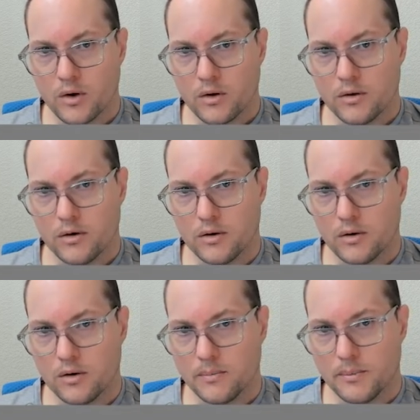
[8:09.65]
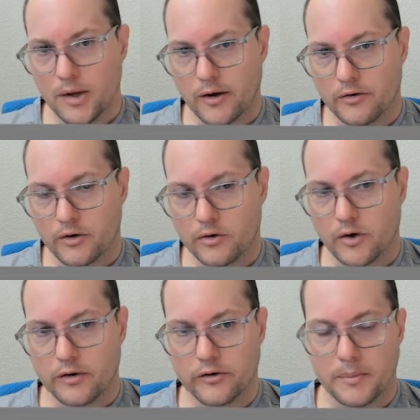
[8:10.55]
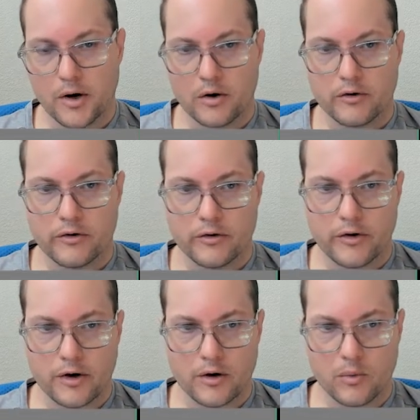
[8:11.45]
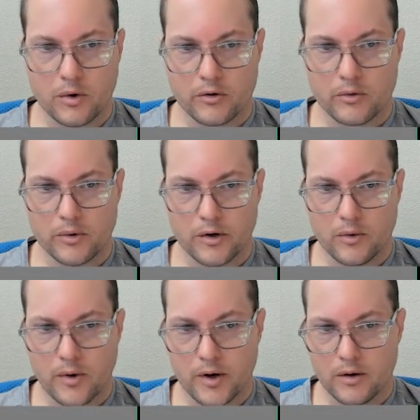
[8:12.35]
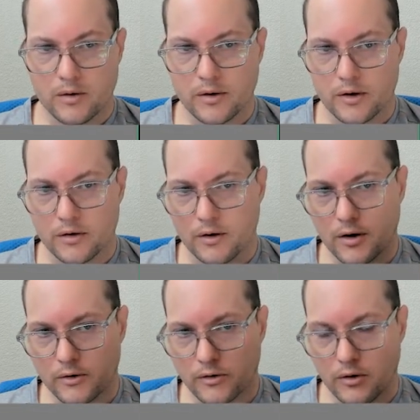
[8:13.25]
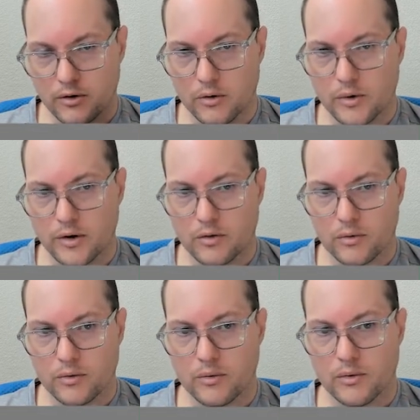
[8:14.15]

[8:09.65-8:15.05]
the plastic transparency setting works really well, and it cuts all the way through